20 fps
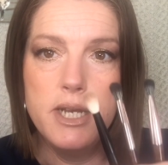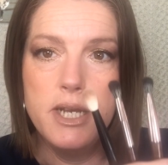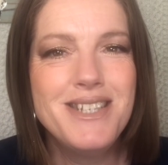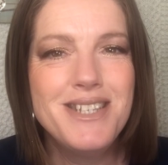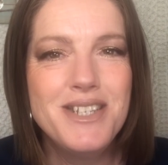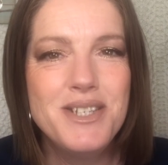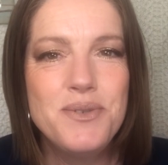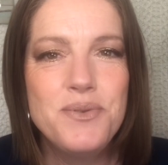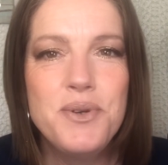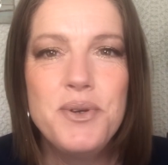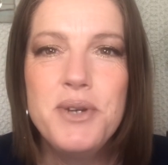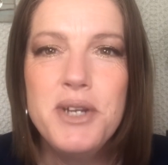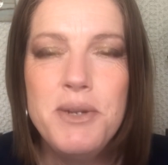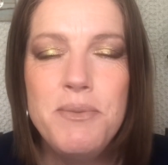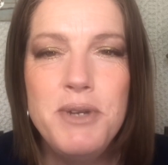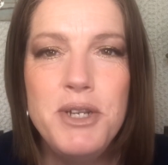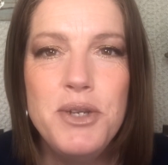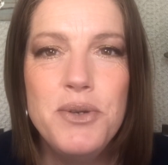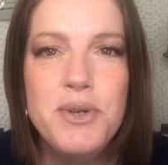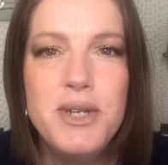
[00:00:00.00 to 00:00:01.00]
So this is what we're going to
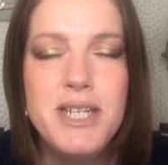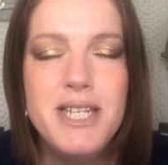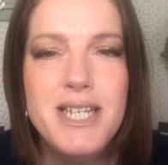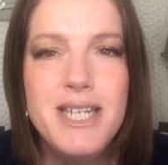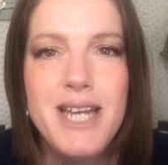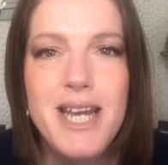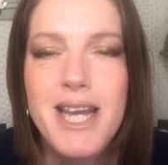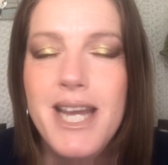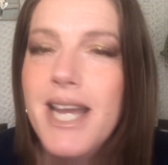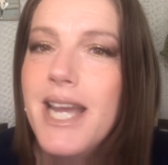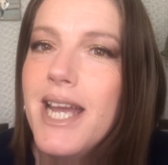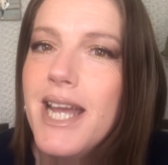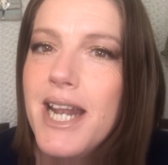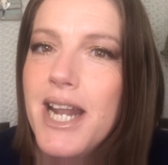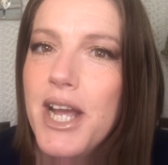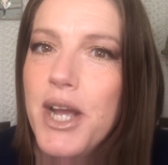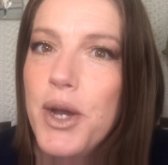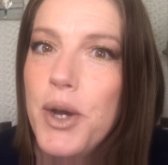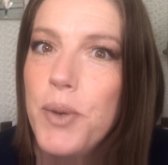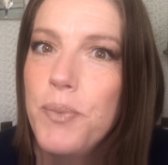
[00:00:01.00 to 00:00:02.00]
be doing today, and
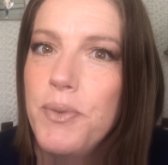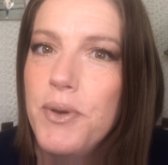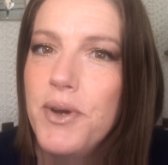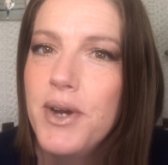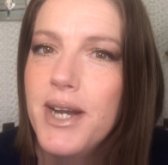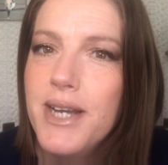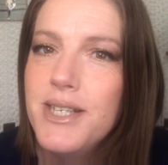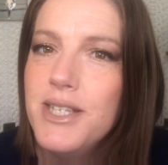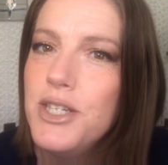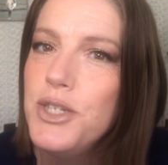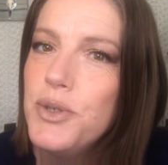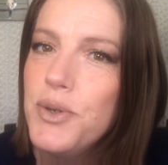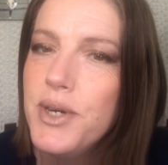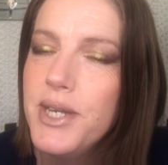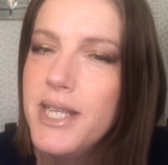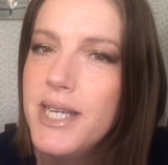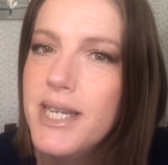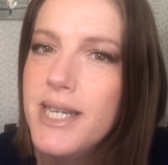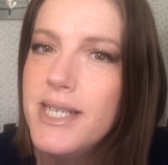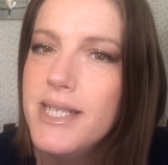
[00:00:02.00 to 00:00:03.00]
I hope you guys enjoy
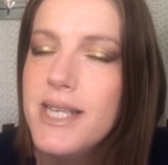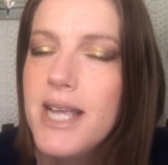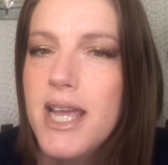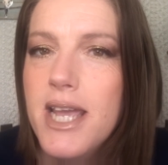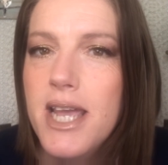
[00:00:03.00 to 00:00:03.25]
this.